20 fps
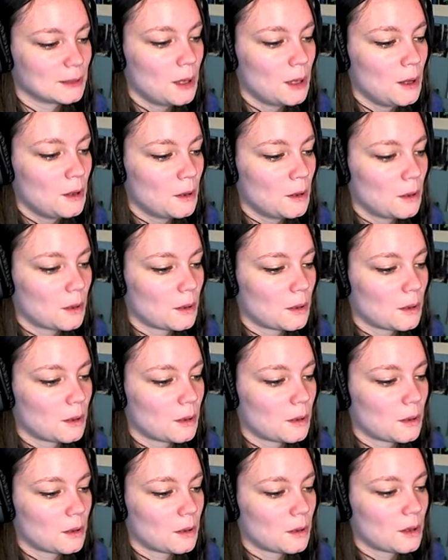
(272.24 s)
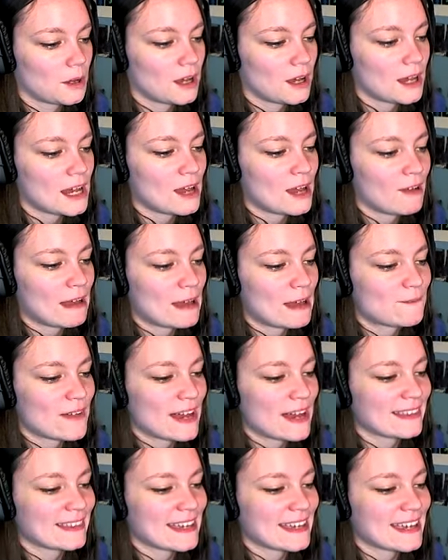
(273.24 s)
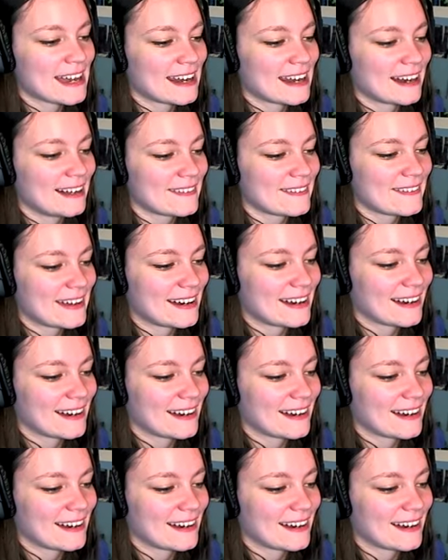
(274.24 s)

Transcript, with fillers: oh, I finally got on two there.